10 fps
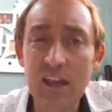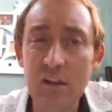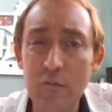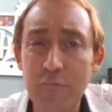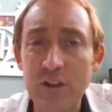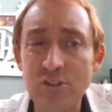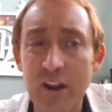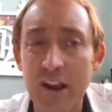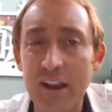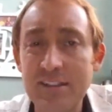get a little
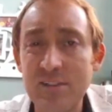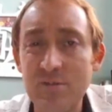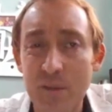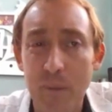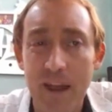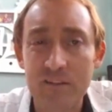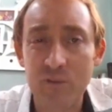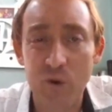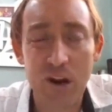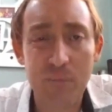frustrated to get back
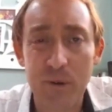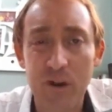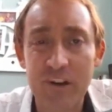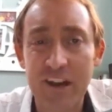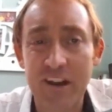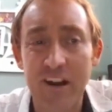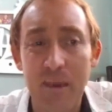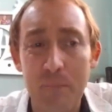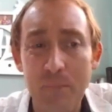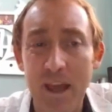to work. But over here
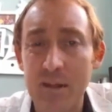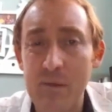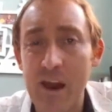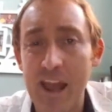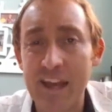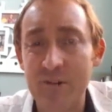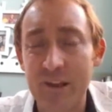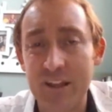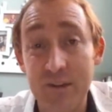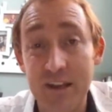at Panama
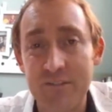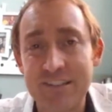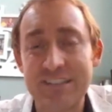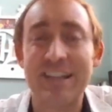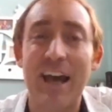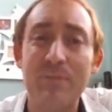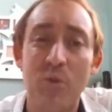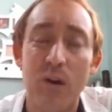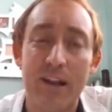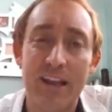Equity, we never
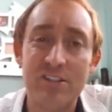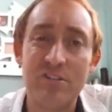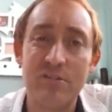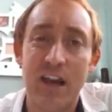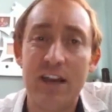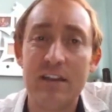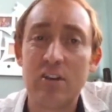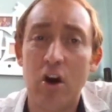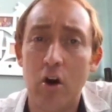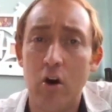stopped working, as you
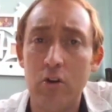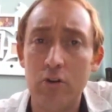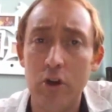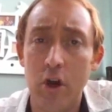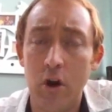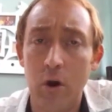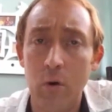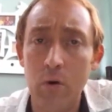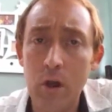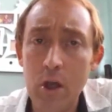guys all
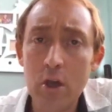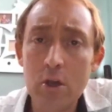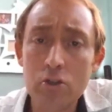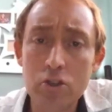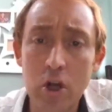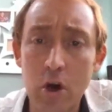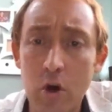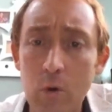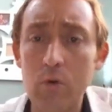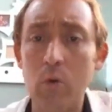know.
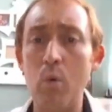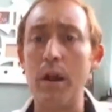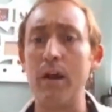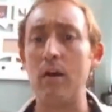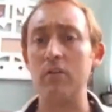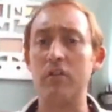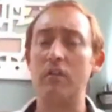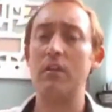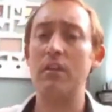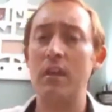So what
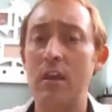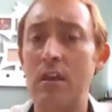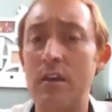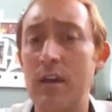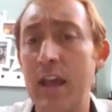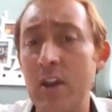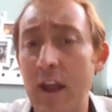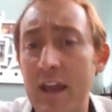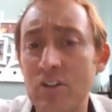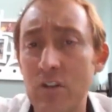else? The
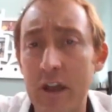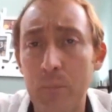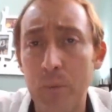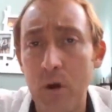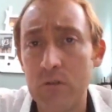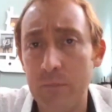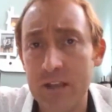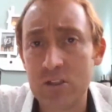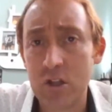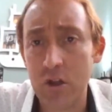international airport
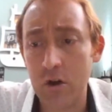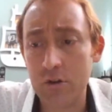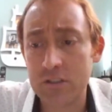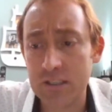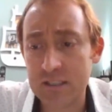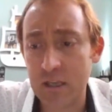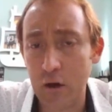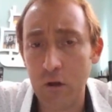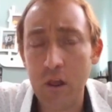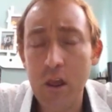remains closed
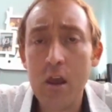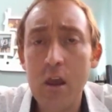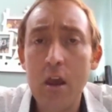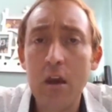until